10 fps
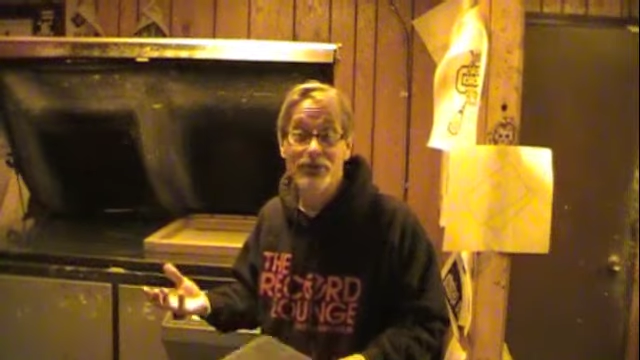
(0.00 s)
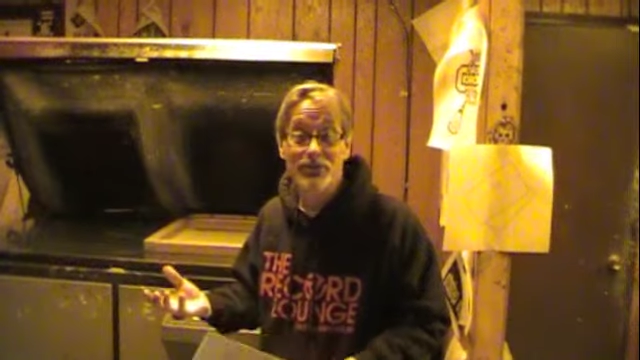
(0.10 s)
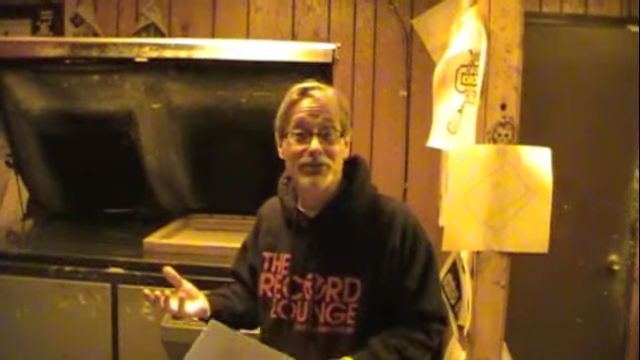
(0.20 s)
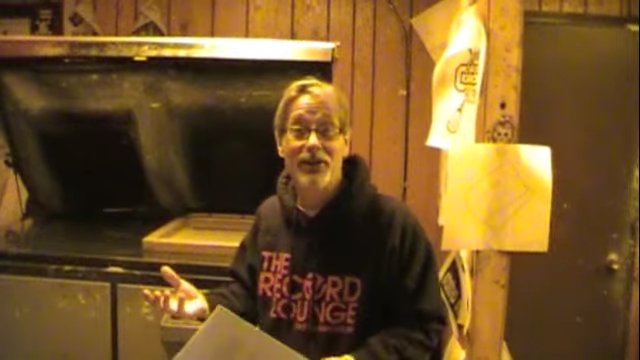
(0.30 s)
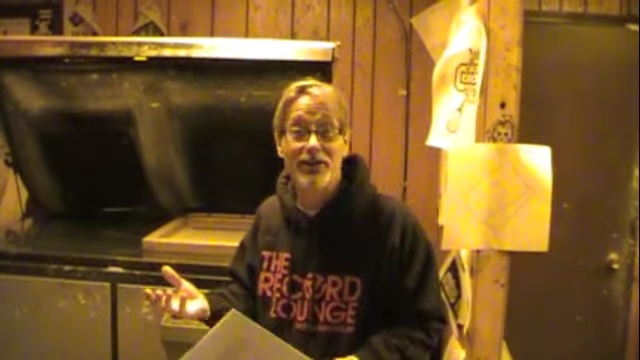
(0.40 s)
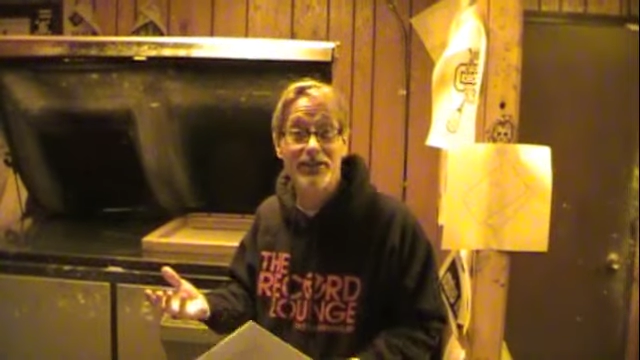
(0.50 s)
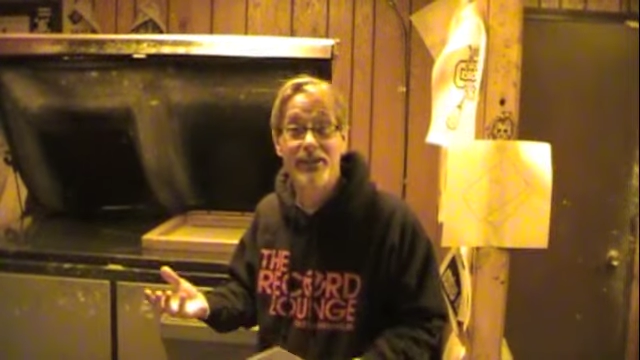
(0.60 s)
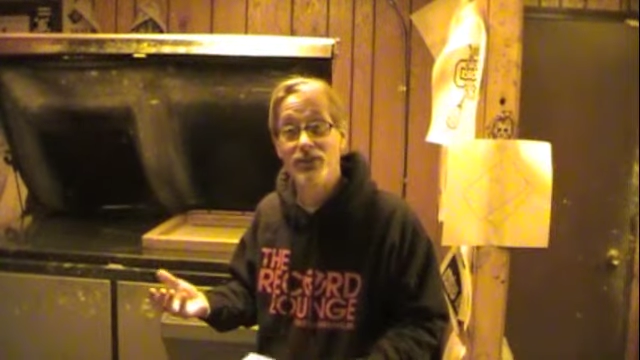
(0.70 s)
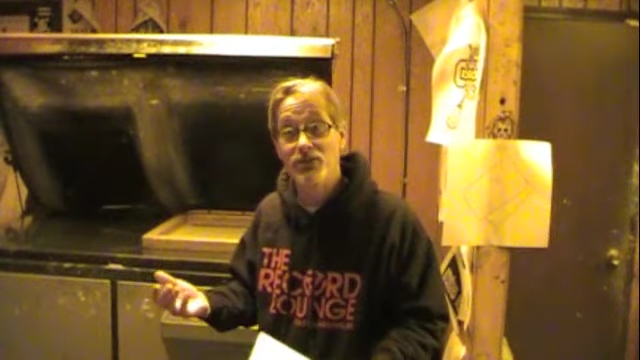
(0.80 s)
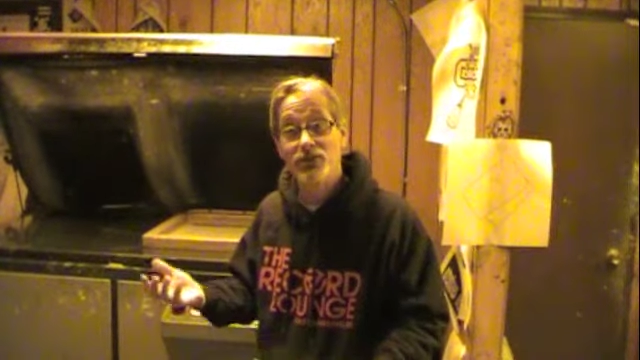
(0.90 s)
were just talking
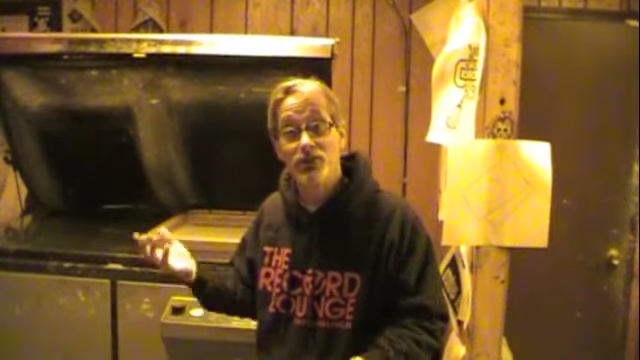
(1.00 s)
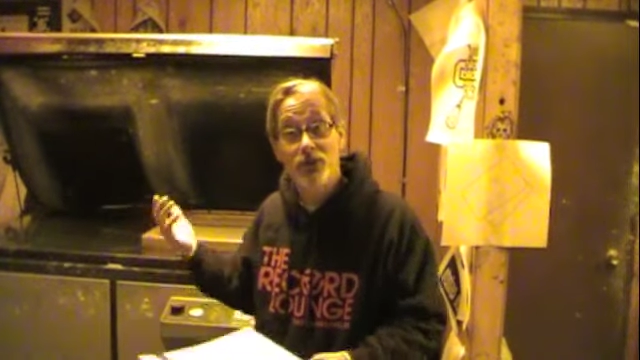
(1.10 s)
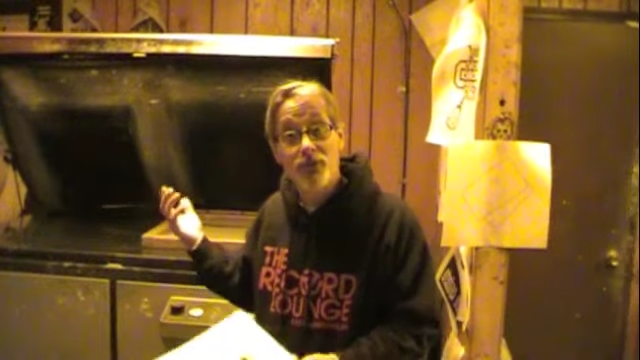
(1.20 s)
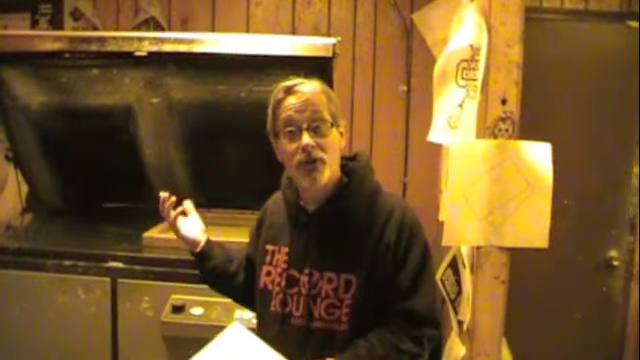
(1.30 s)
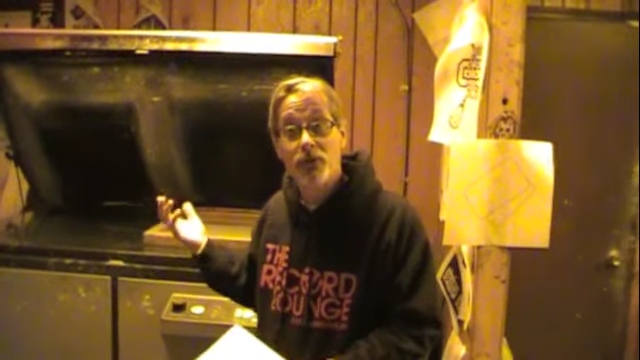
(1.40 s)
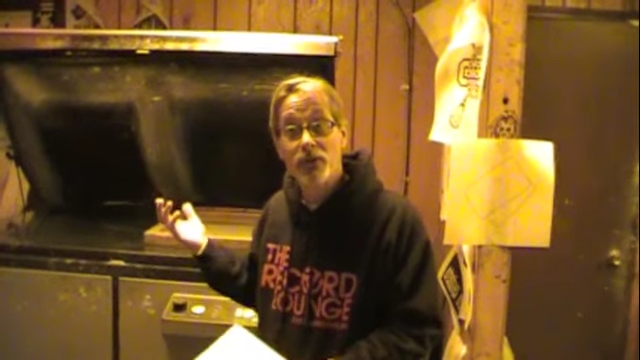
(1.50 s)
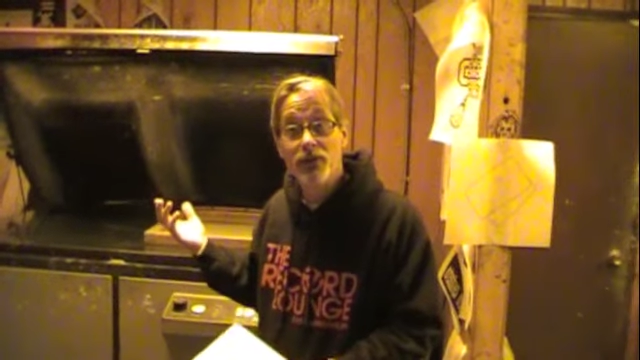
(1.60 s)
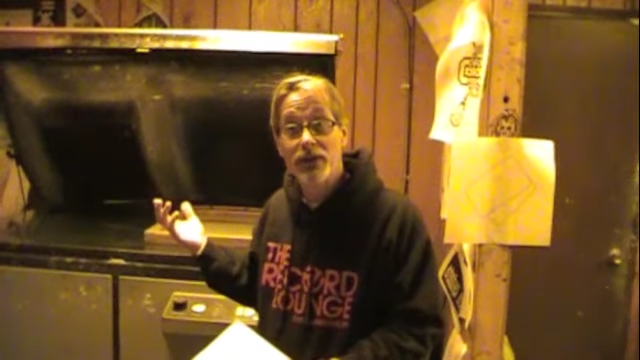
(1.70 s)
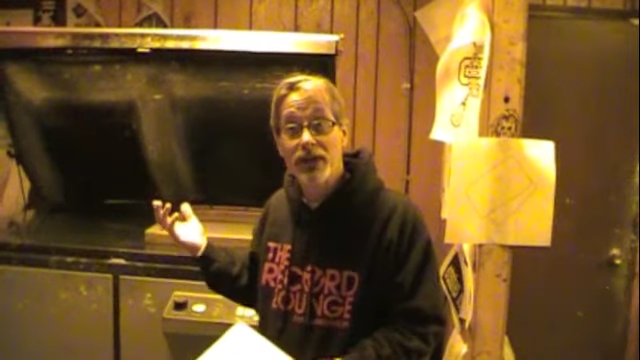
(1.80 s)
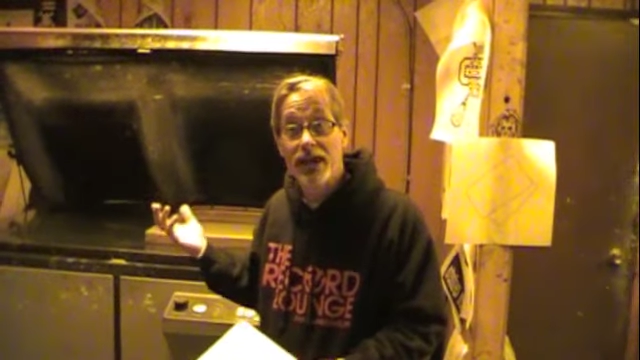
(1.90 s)
that you just went over and were
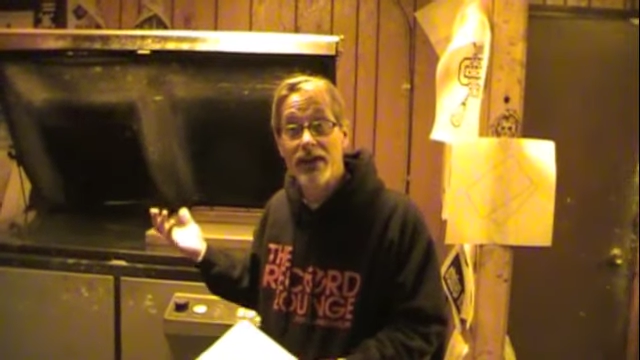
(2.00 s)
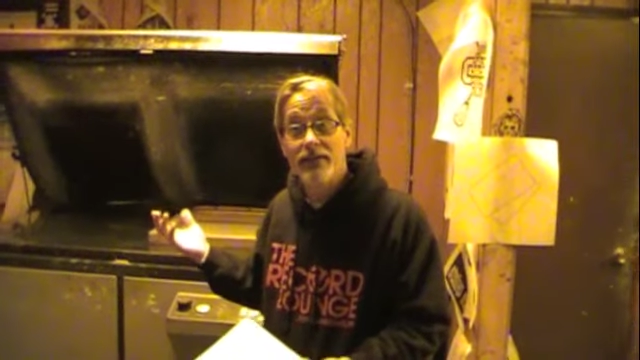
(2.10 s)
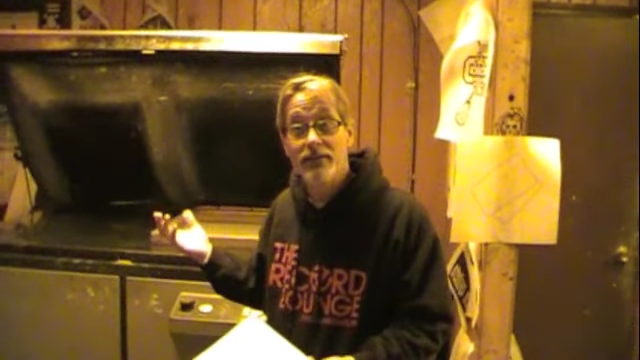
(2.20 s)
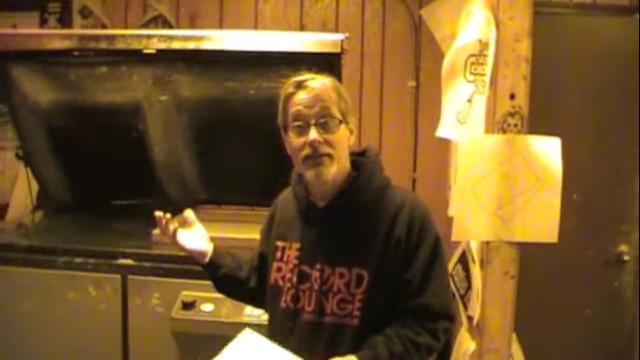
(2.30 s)
looking at